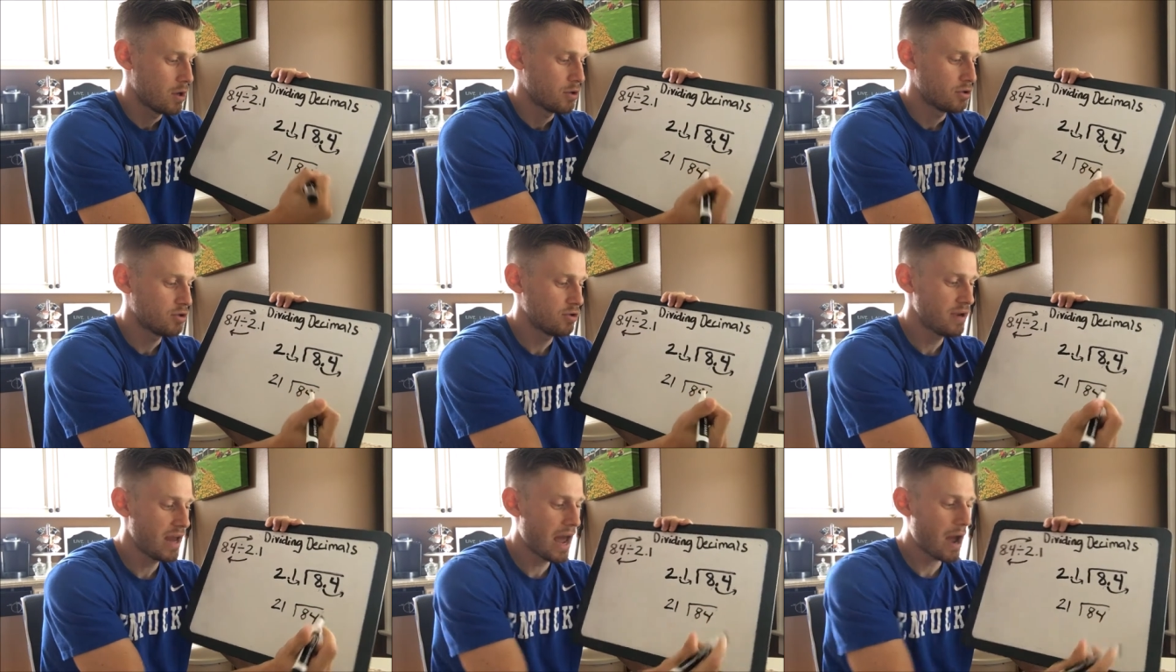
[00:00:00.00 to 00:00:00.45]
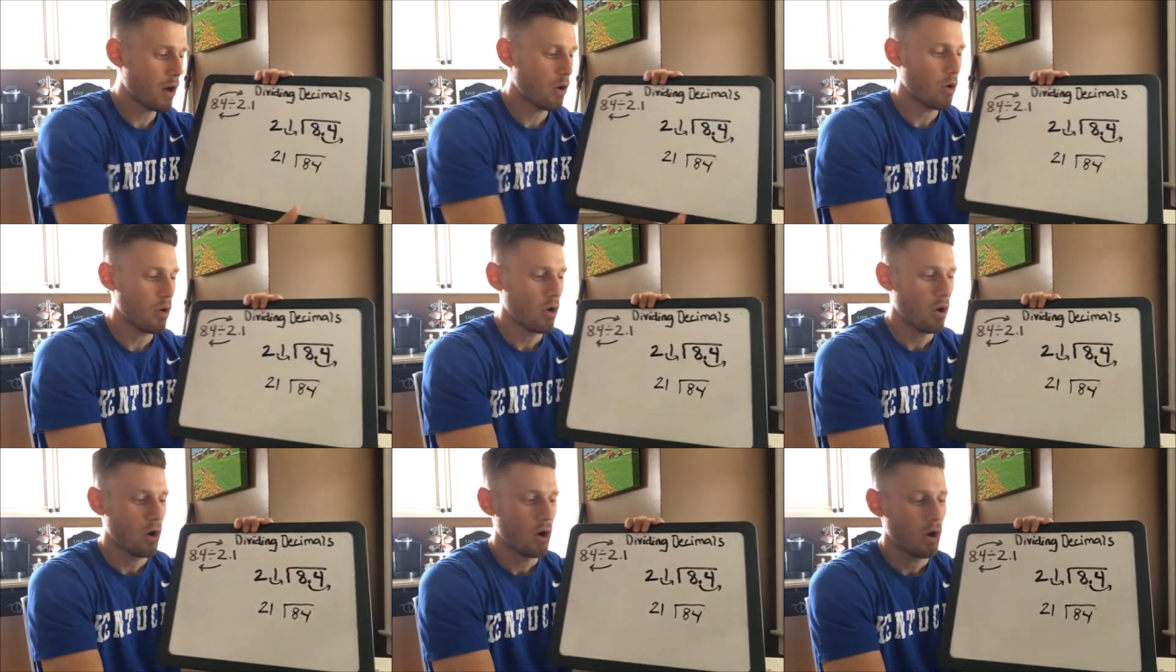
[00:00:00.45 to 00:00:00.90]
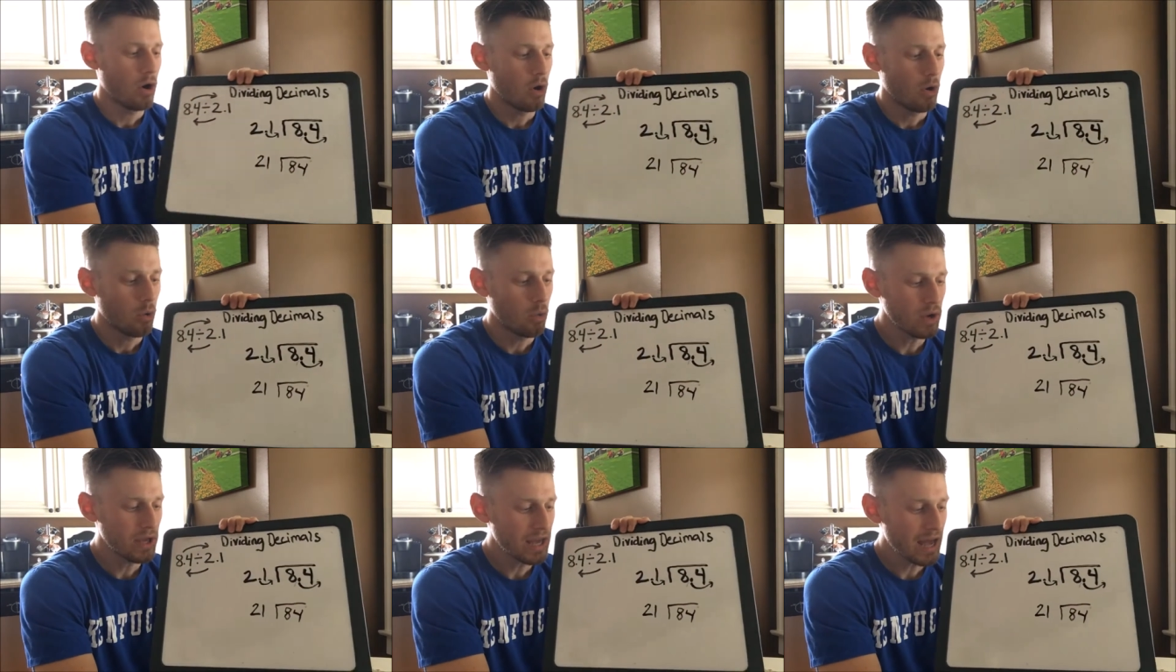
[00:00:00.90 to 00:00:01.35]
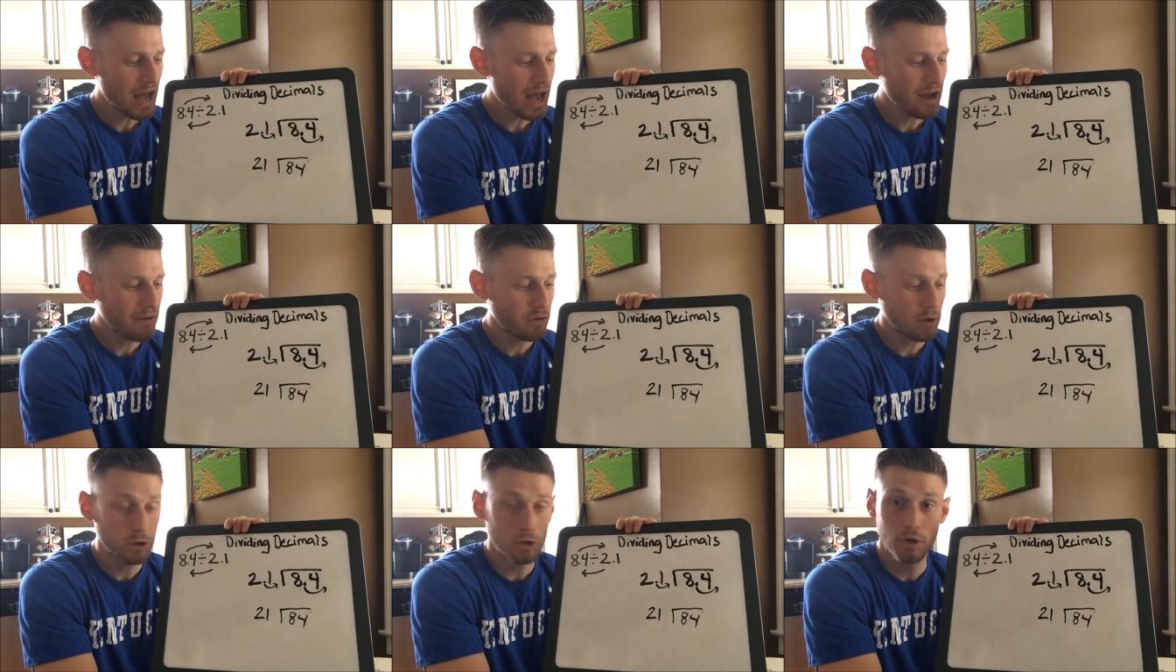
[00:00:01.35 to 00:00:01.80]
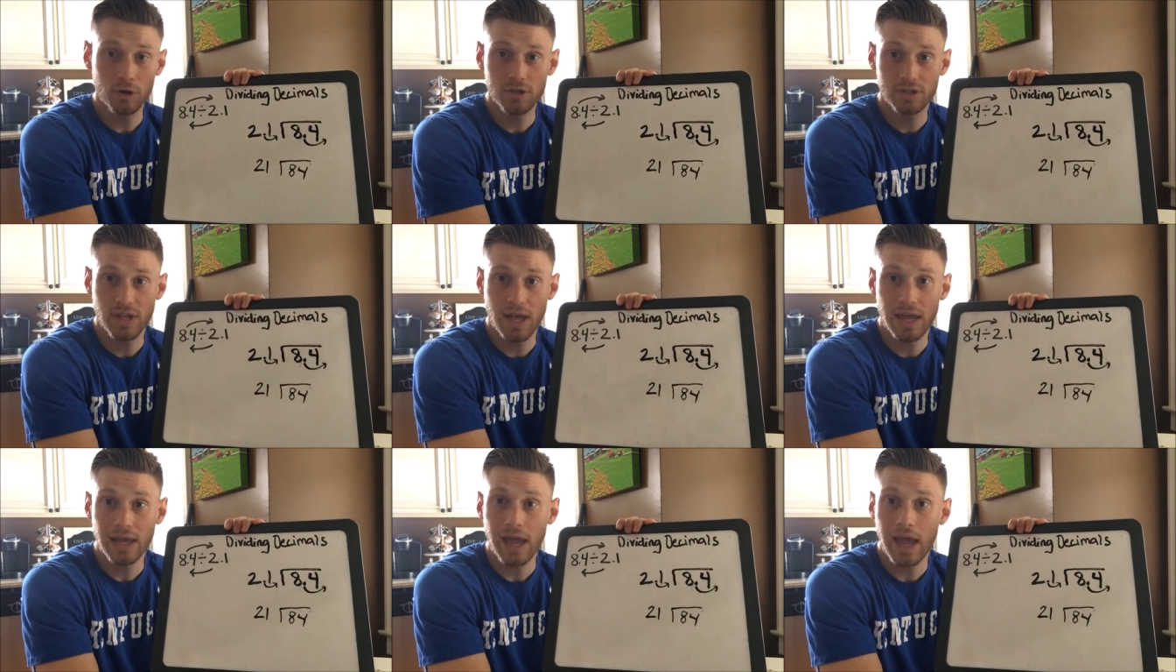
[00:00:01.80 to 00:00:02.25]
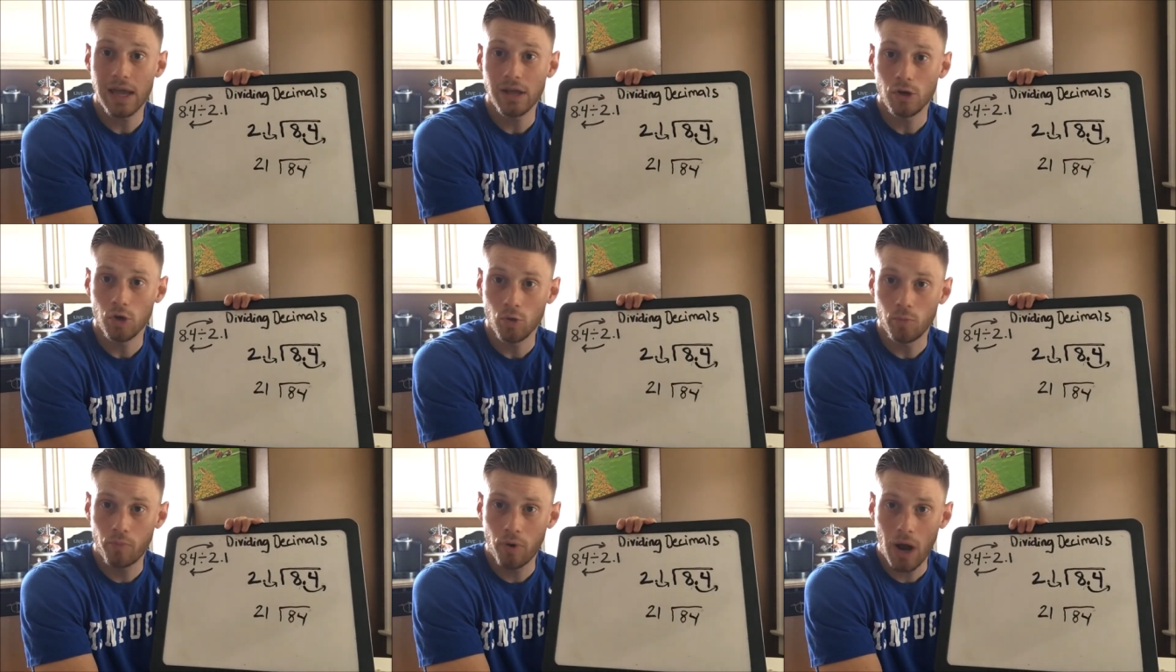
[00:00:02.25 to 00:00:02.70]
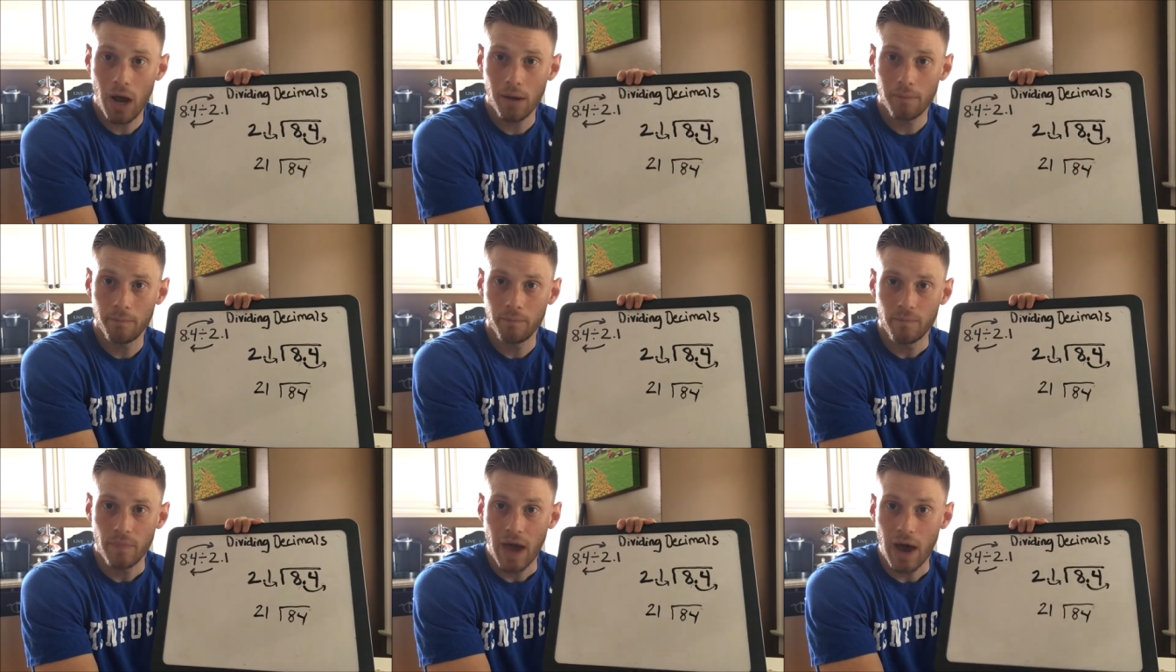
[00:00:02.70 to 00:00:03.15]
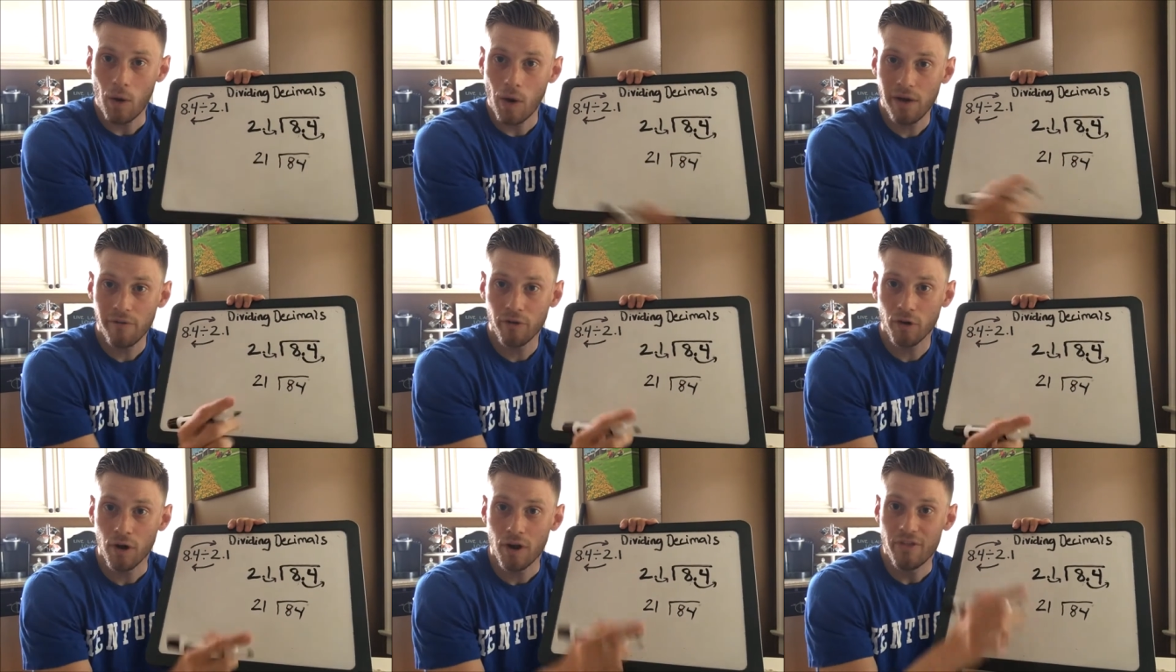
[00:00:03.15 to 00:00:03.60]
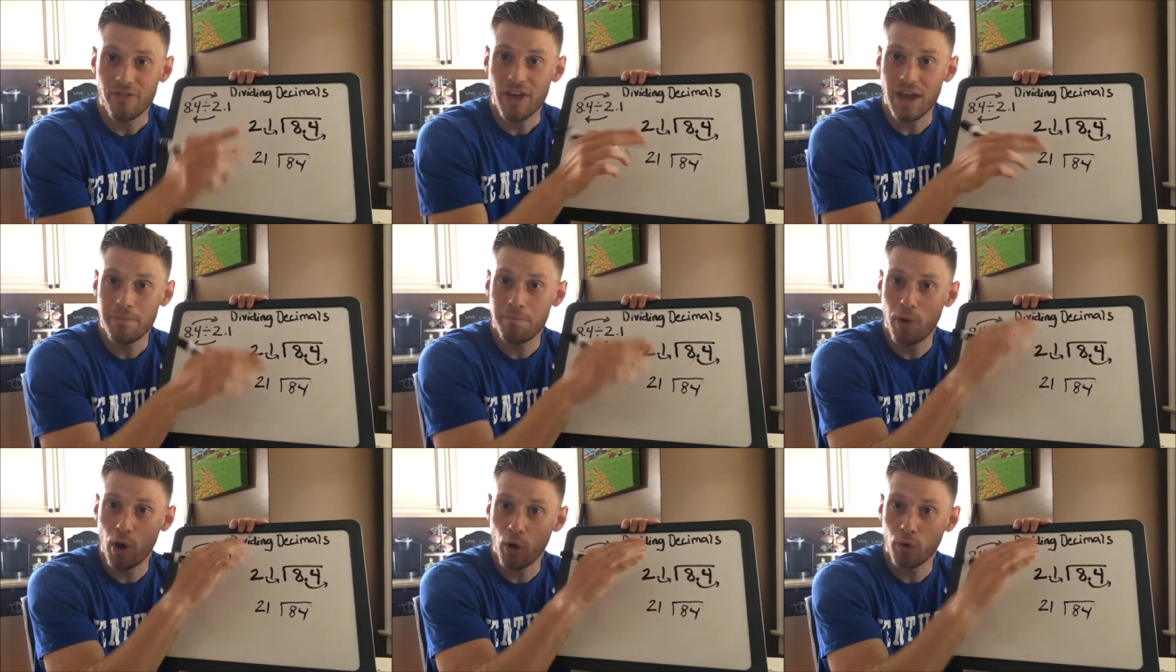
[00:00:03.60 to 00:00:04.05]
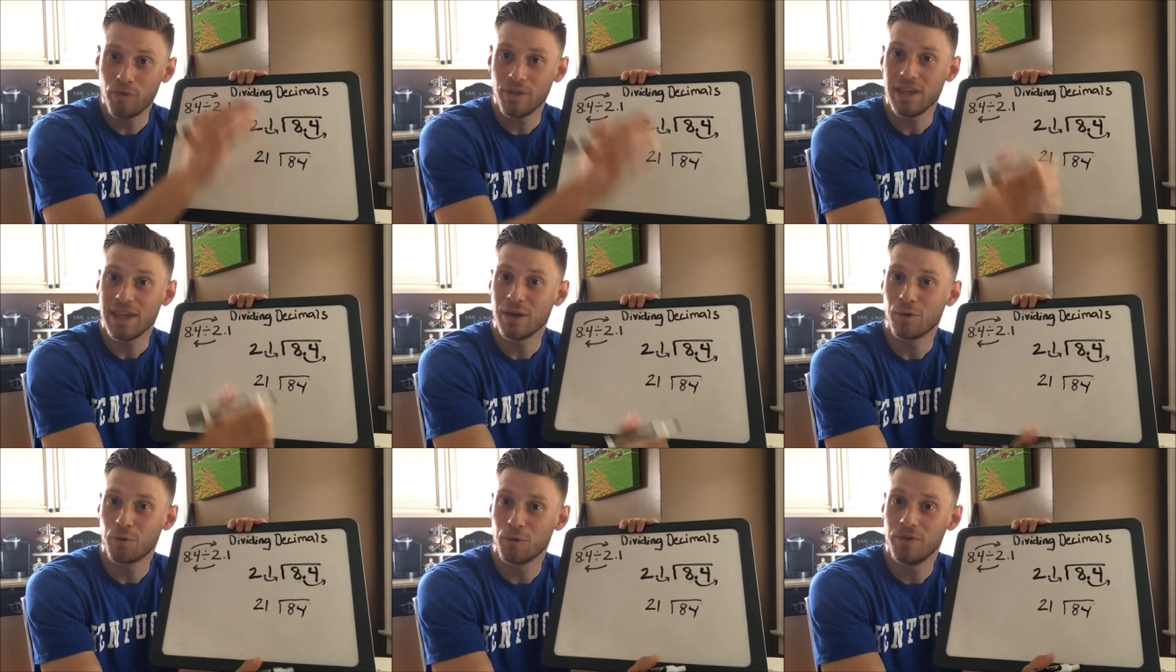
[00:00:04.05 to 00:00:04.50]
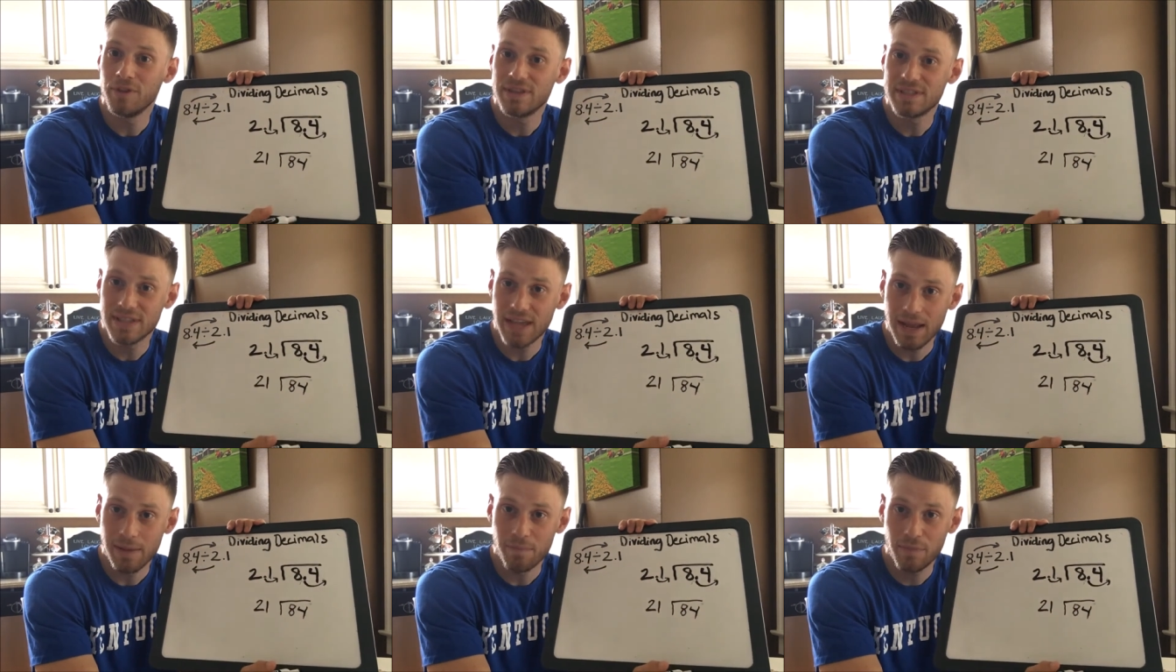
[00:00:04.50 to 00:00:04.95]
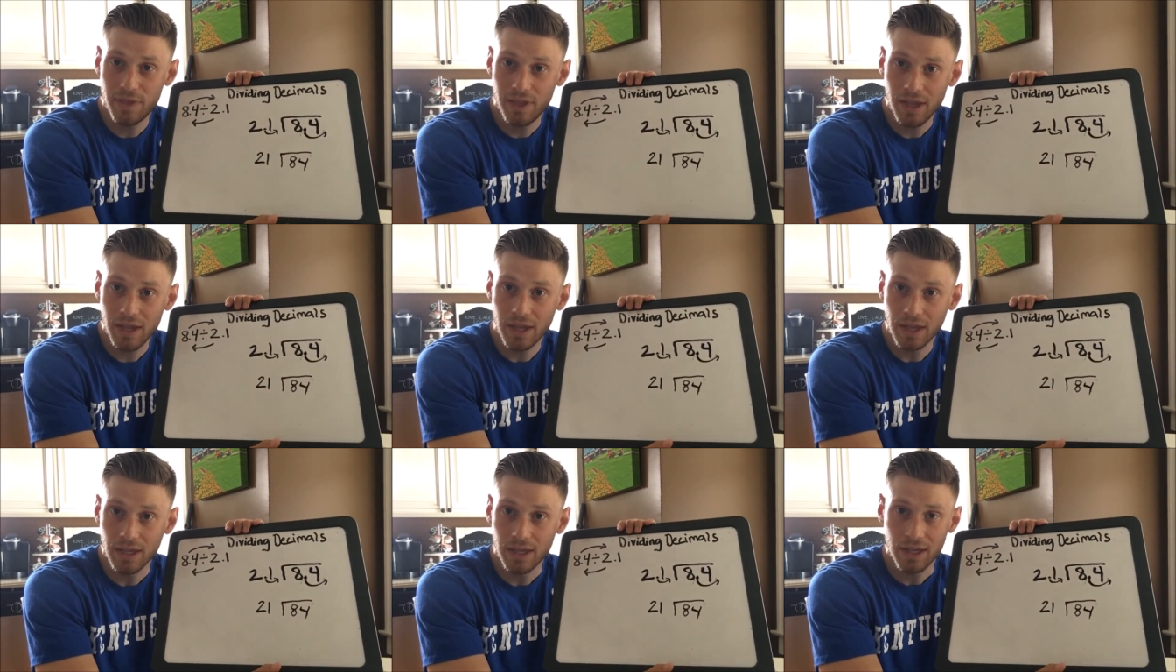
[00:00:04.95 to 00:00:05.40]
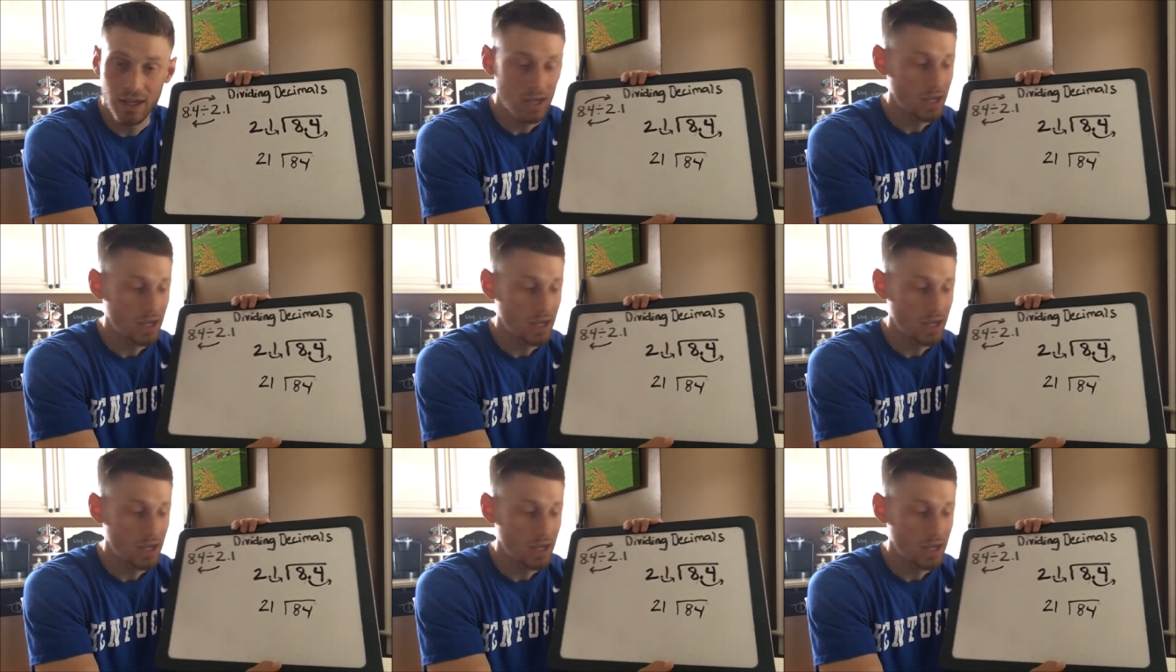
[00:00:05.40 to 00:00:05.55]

So now, we have what looks like a new problem. However, they both equal the same thing.